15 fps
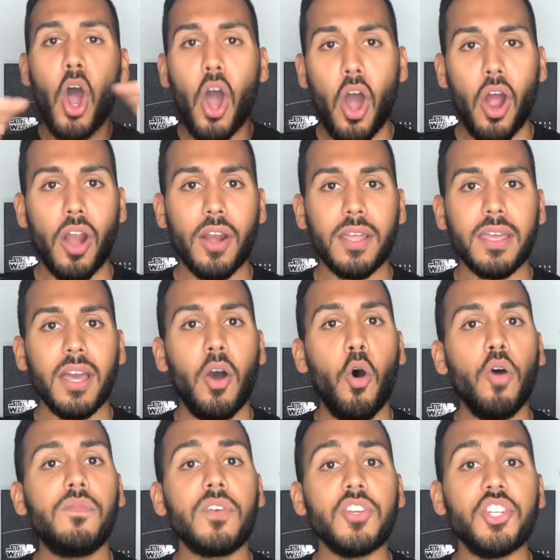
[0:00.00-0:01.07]
arc
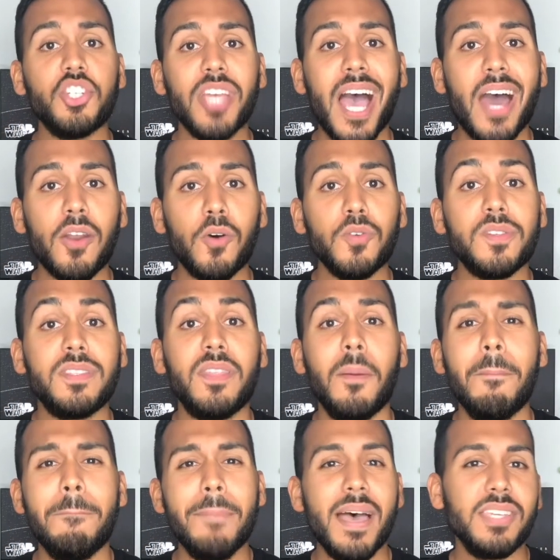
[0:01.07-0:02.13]
overshadows the
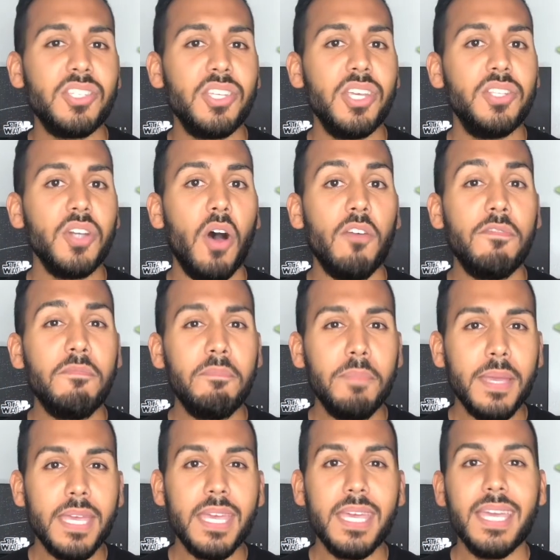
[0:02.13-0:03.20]
message of
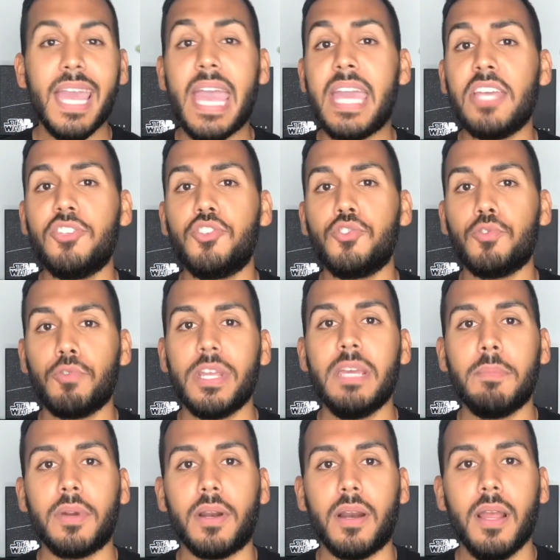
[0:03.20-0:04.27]
being a
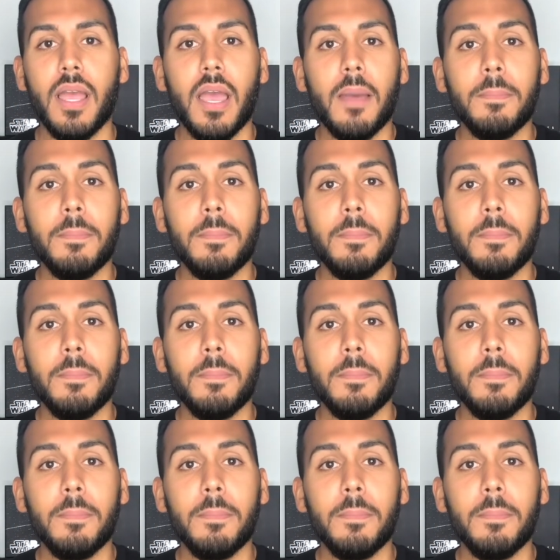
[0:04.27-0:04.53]
dreamer,